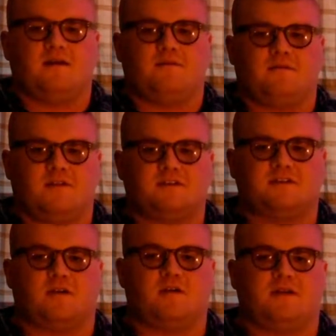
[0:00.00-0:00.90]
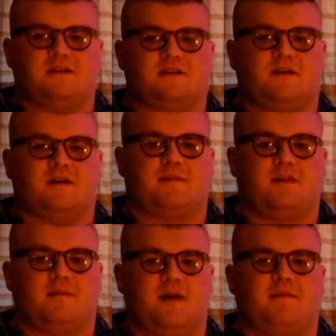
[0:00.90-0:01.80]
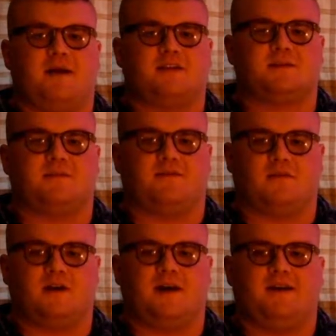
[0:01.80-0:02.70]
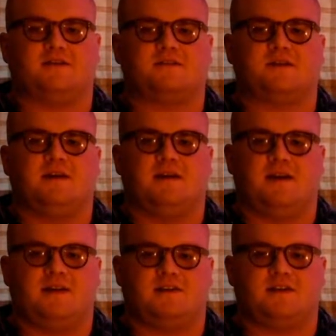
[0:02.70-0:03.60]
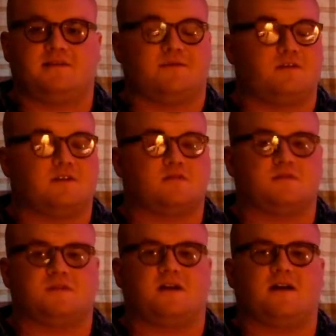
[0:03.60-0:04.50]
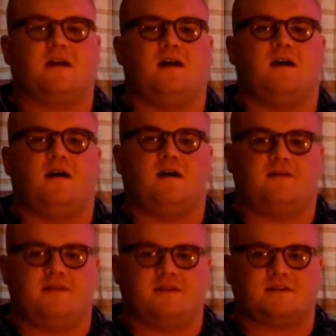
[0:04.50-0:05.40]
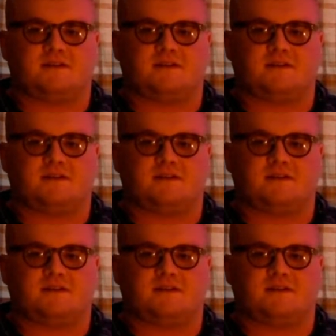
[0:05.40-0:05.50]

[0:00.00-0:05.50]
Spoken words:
First, though, let's talk about the main matchup, the 49ers and the Chiefs. First, we'll talk offense.